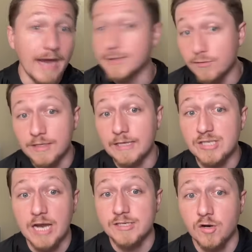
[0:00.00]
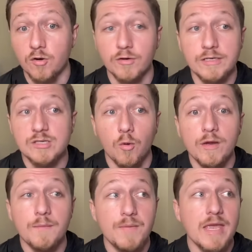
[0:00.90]
I do think that Jackson Arnold is
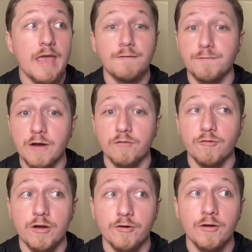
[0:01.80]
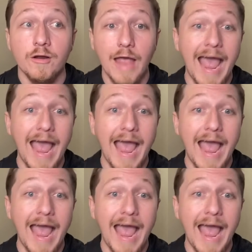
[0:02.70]
going to be a front runner